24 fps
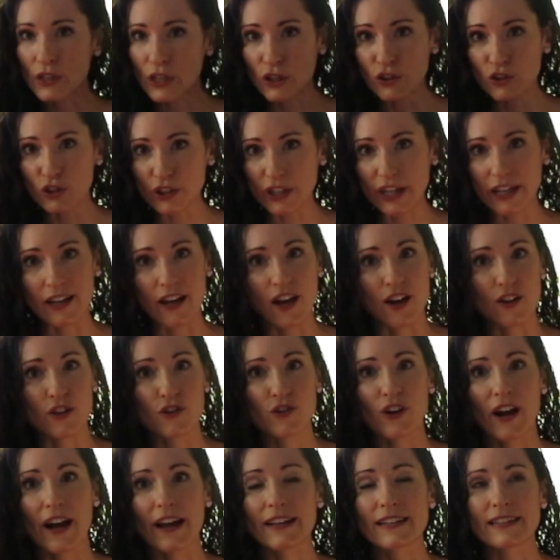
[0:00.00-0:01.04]
looking on
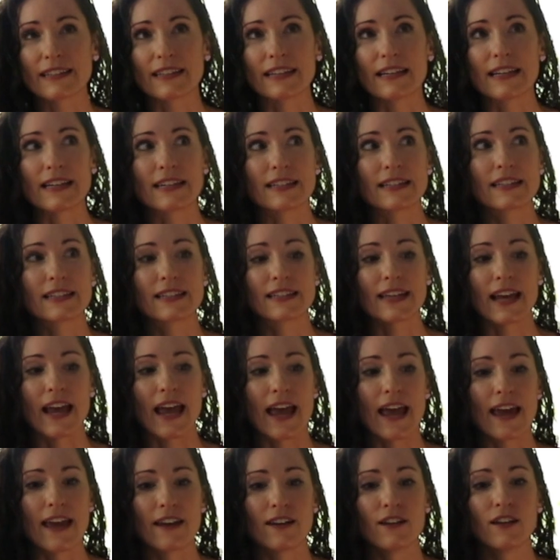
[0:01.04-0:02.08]
Craigslist
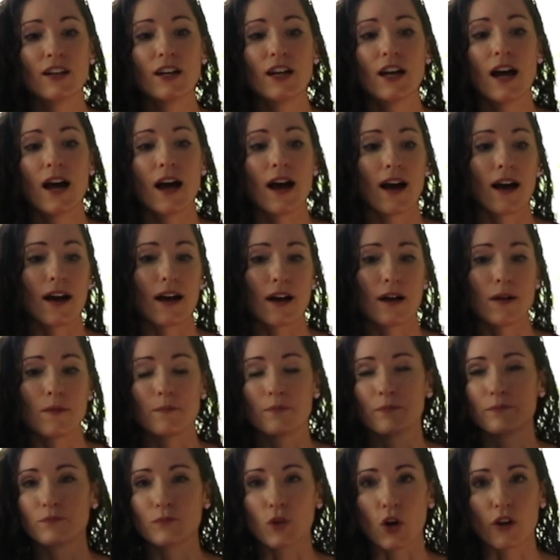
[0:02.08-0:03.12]
and
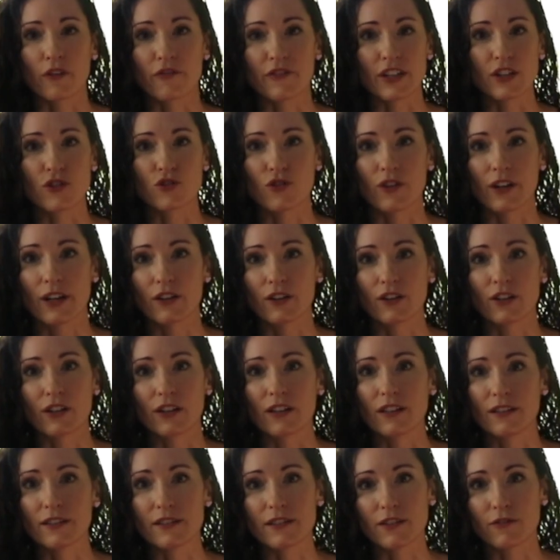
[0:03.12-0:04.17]
RV Trader
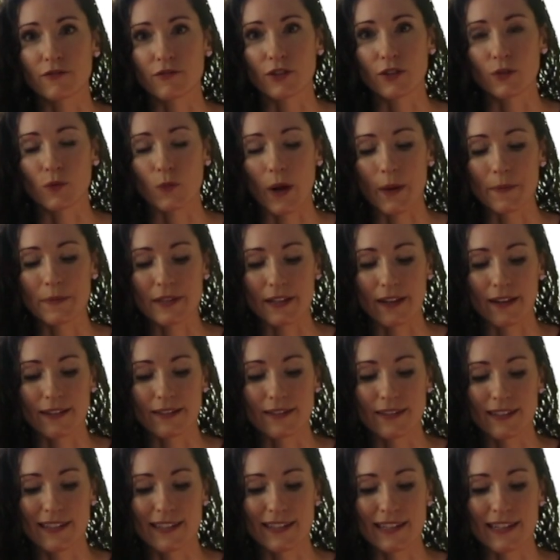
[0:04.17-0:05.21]
and different
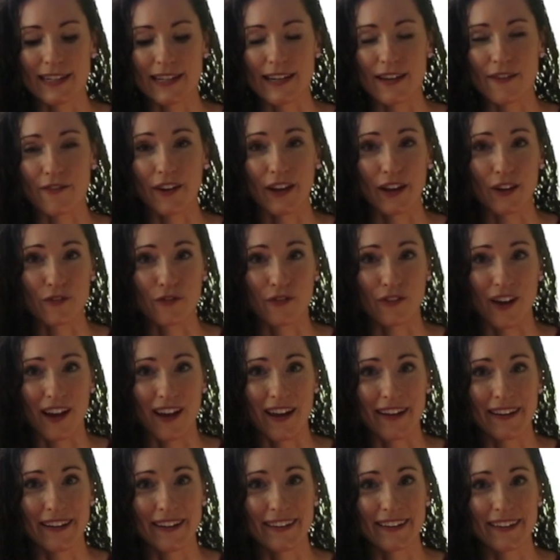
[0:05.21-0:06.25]
websites to see if I could
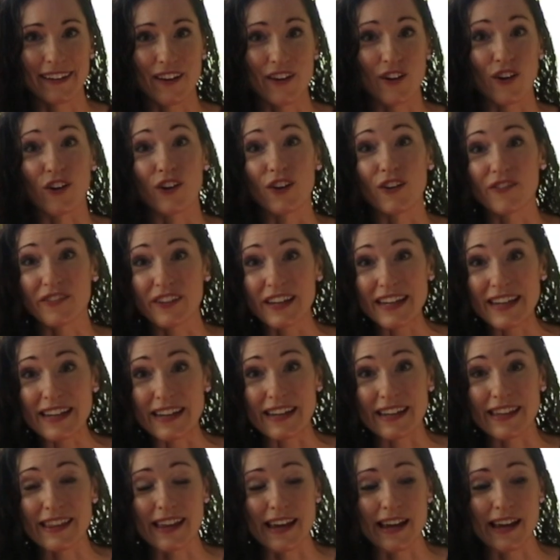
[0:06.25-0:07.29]
find an
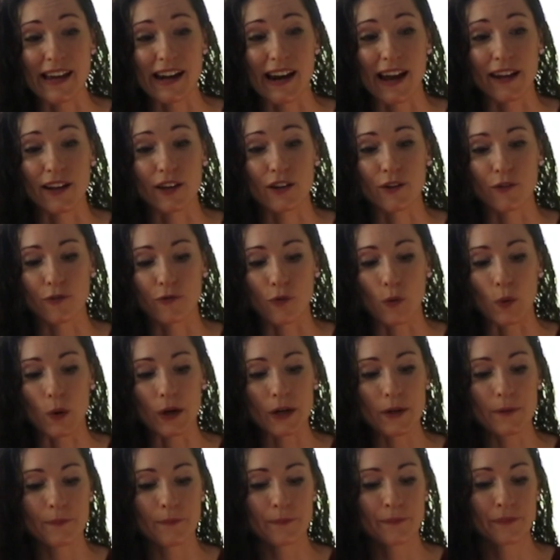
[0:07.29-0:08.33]
RV that I could
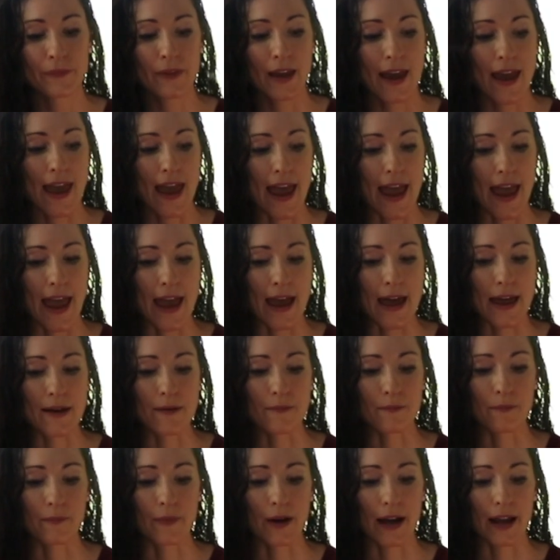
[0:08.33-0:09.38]
afford.
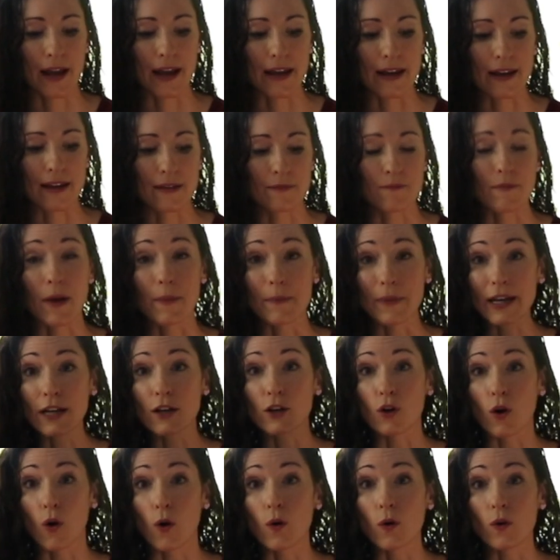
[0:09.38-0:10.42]
And my
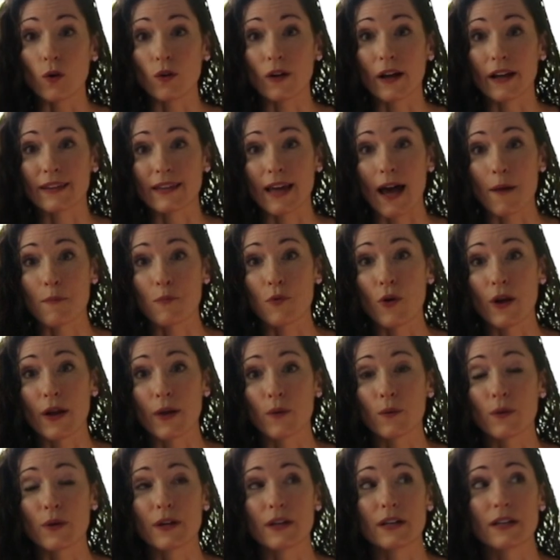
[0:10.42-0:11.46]
big goal at that
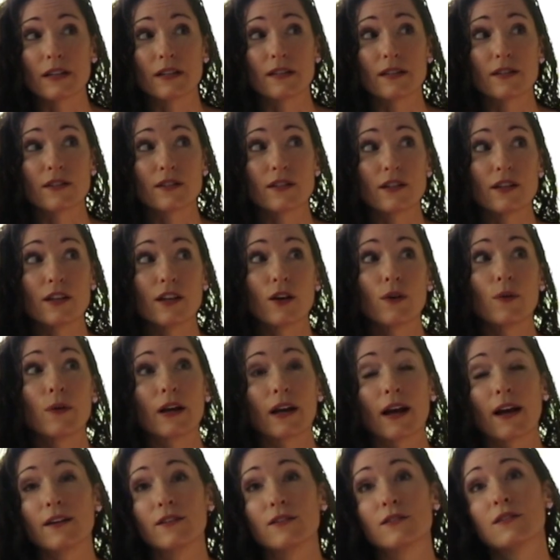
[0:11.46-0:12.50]
point was, you know
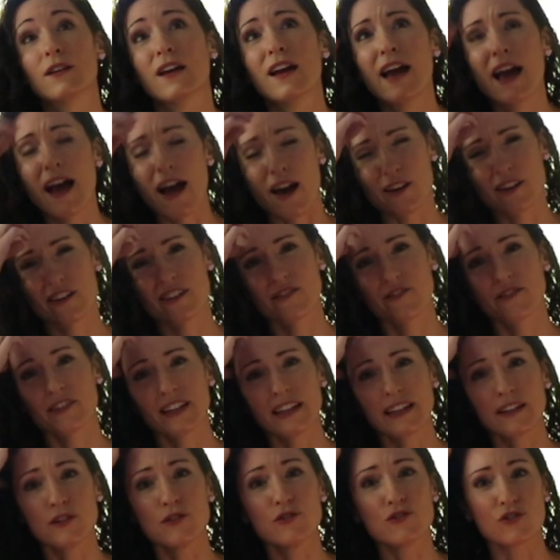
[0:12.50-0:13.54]
what, I didn't feel
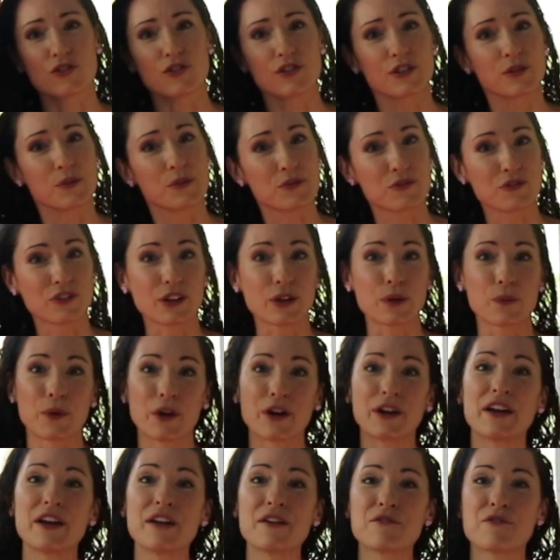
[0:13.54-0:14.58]
like New Jersey was really
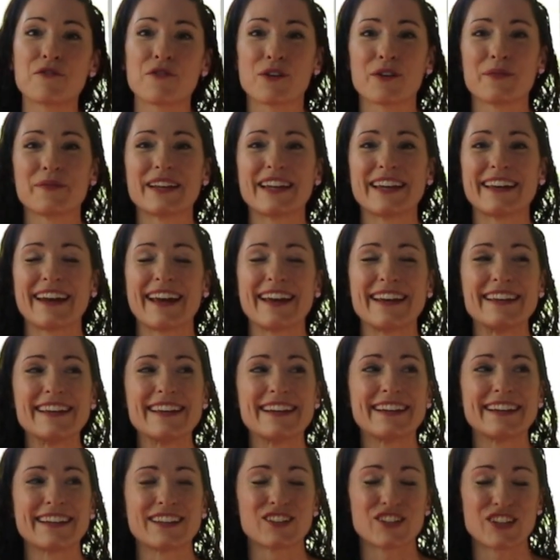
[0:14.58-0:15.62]
working for me and I needed a